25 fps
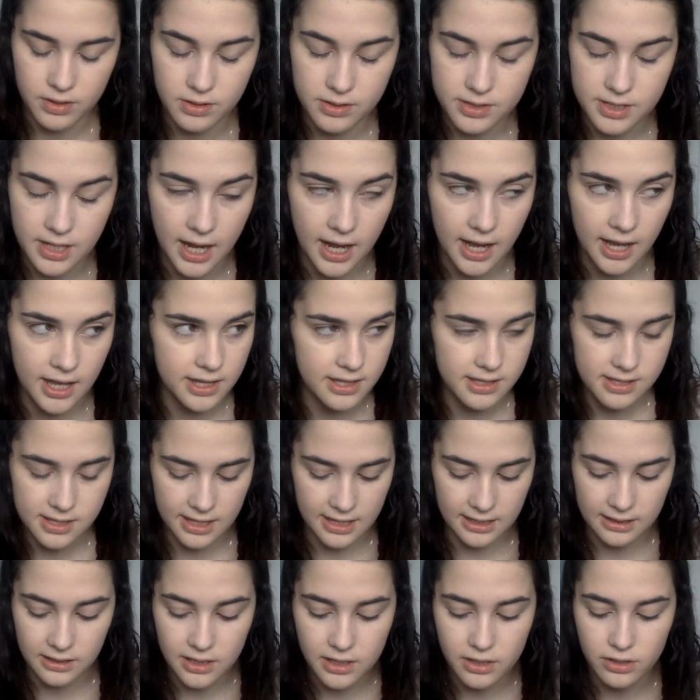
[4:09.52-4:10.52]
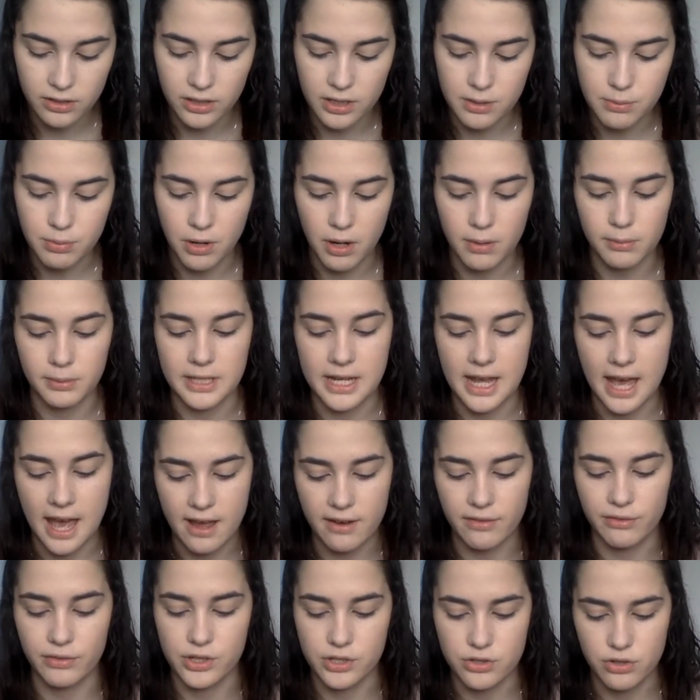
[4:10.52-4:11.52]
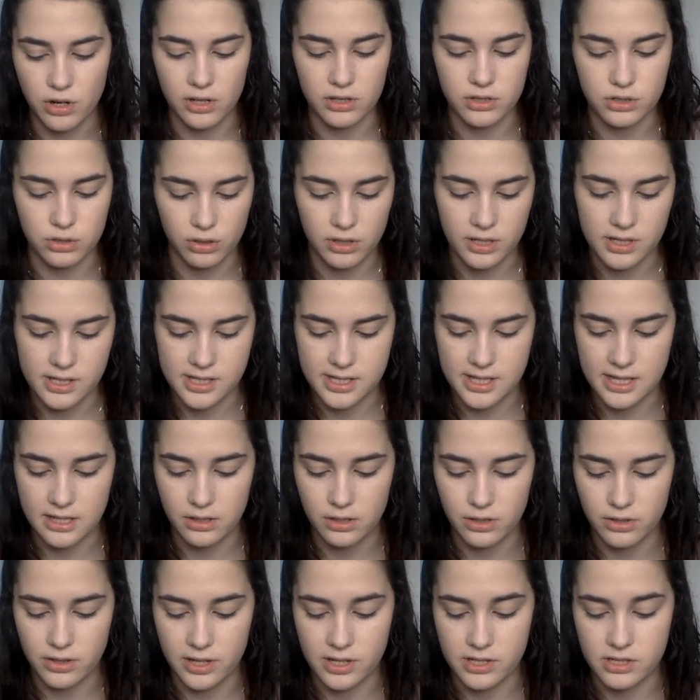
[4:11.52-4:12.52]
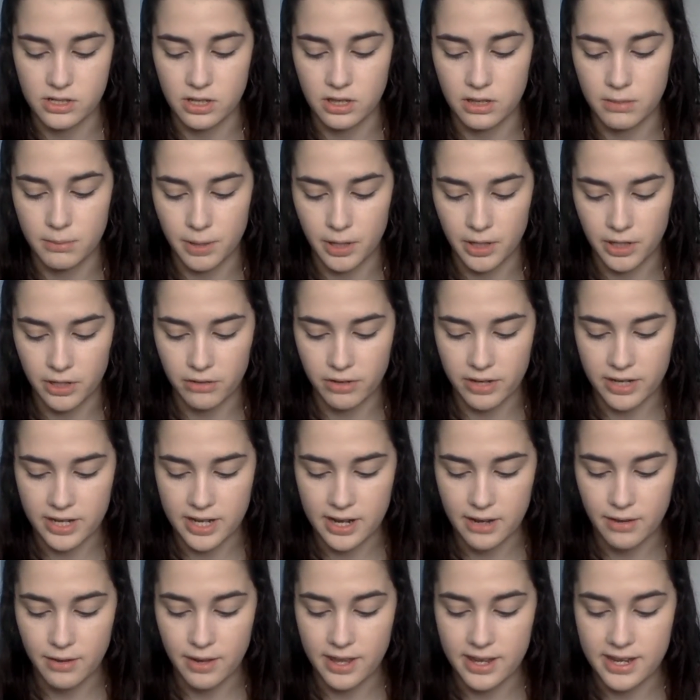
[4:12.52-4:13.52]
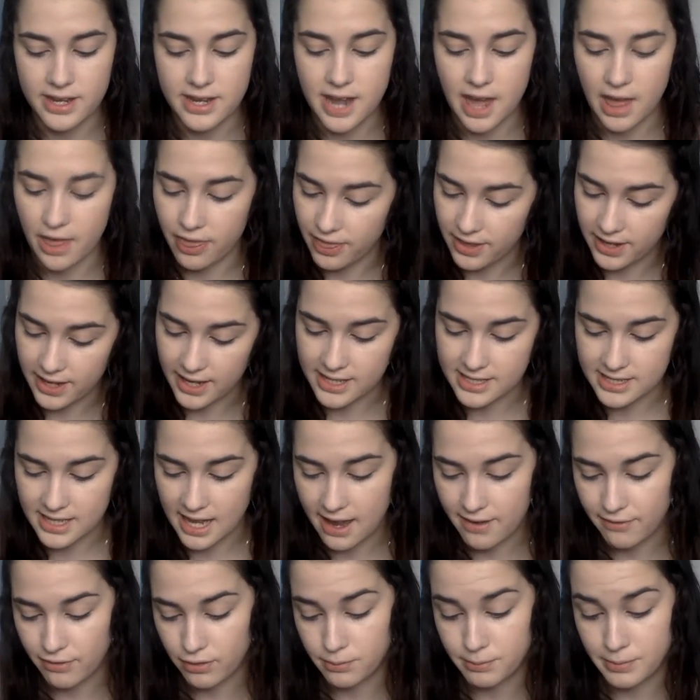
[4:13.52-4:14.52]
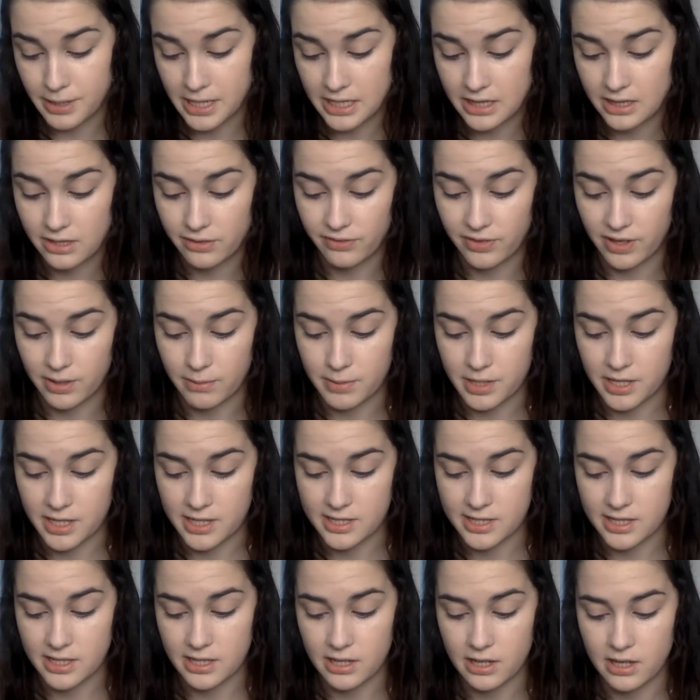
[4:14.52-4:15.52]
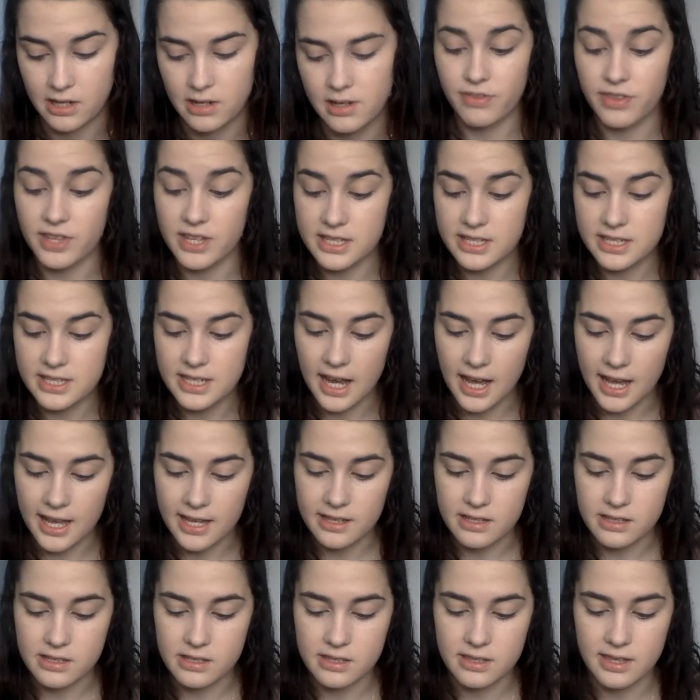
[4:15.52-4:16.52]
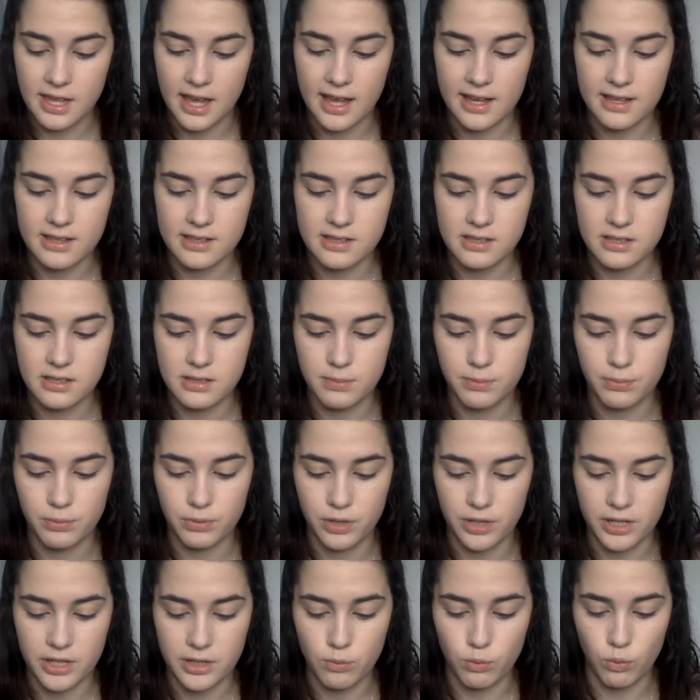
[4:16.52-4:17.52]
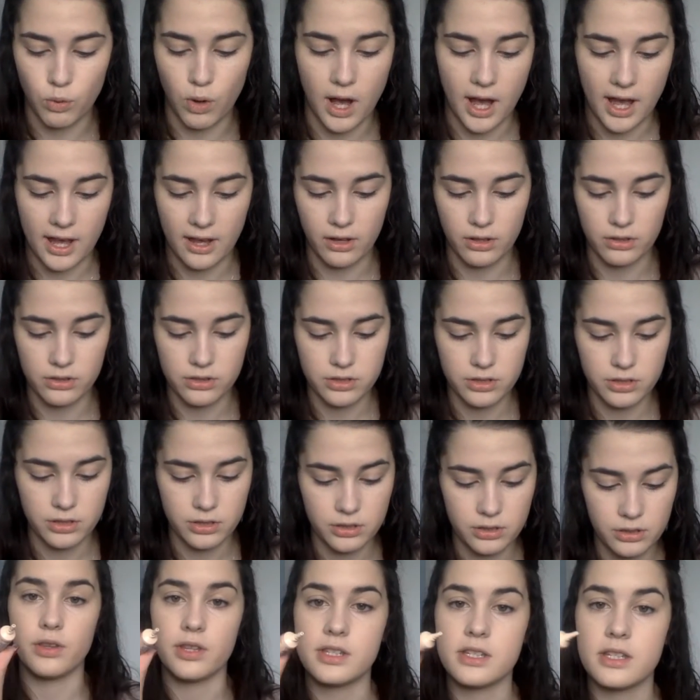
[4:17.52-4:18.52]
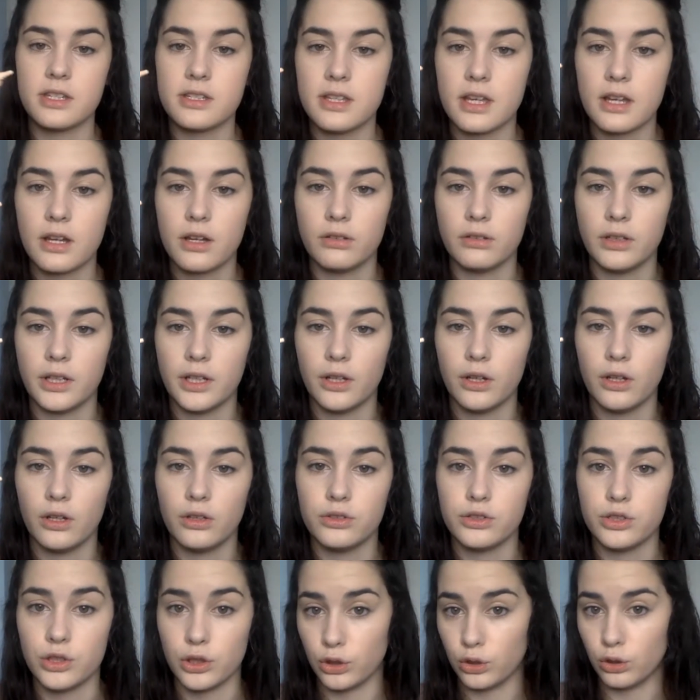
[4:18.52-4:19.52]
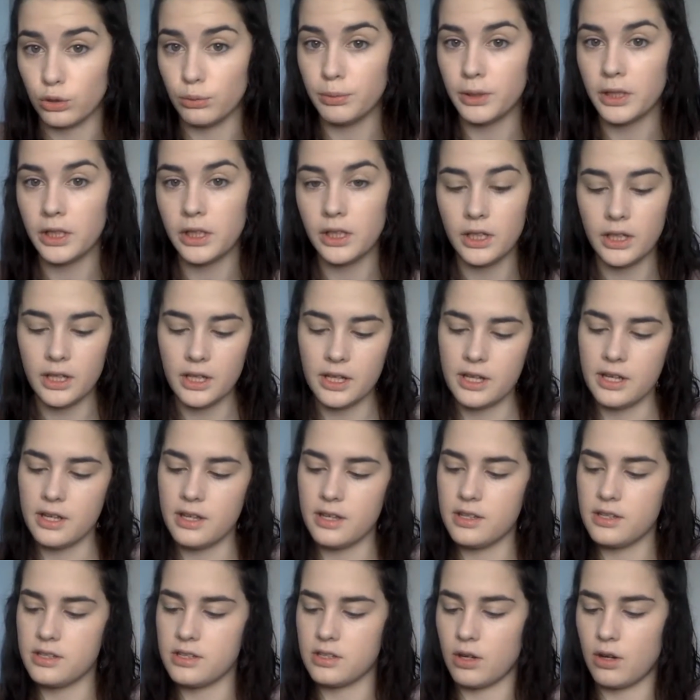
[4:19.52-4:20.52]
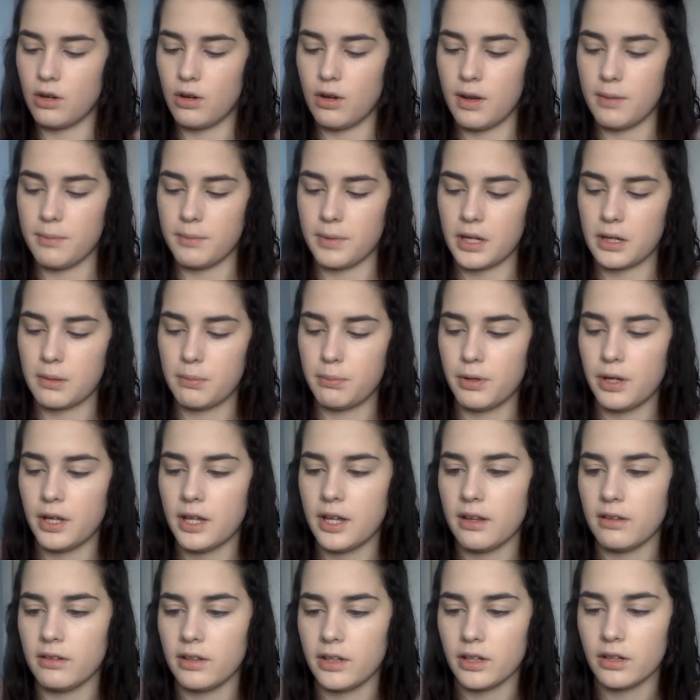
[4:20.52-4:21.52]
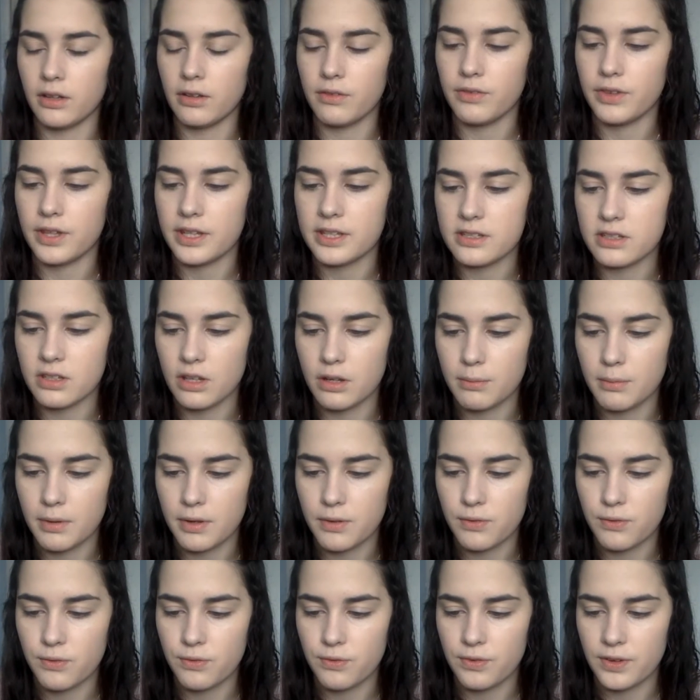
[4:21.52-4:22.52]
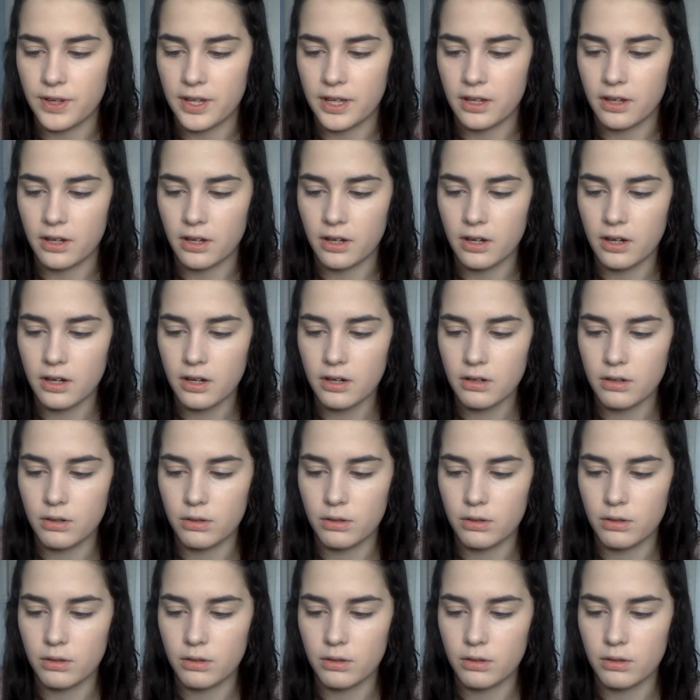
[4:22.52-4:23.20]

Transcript: tons, like literally probably every drugstore concealer that is on the market right now, and nothing has ever beat the Fit Me concealer. This does. That's pretty wild. This is like a little tube, so I'm gonna put a little of this on my finger.